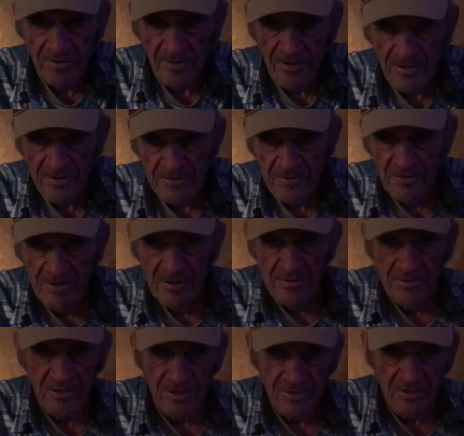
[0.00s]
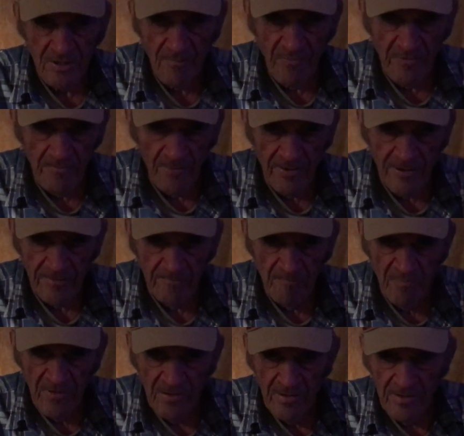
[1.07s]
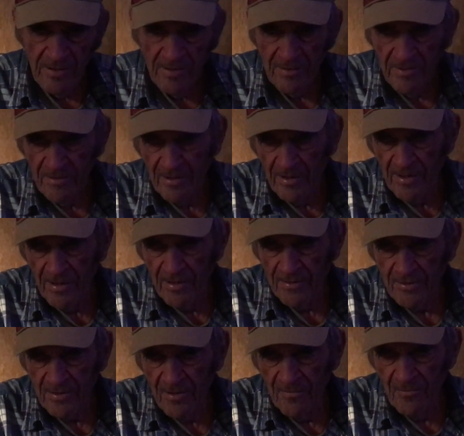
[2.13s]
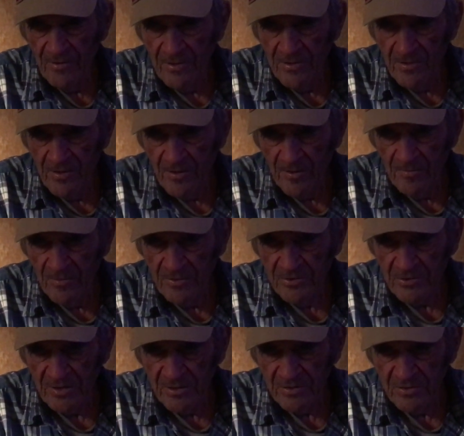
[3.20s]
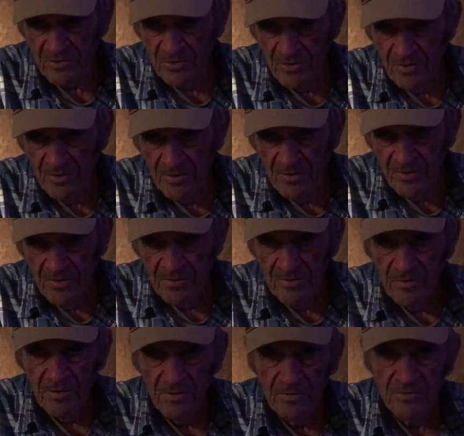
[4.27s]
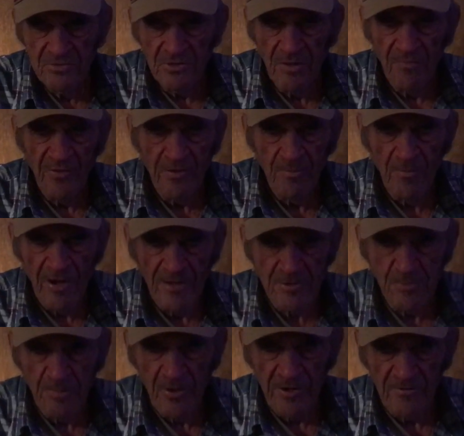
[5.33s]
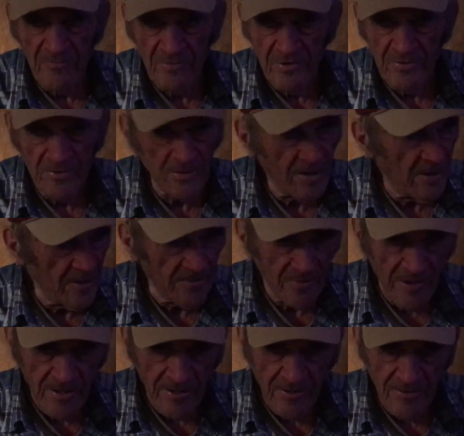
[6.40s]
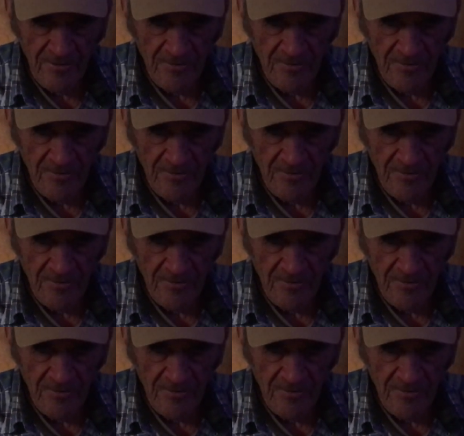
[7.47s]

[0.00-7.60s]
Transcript: here, it says something about, I can't read it here, but it says something about Springfield, Colorado on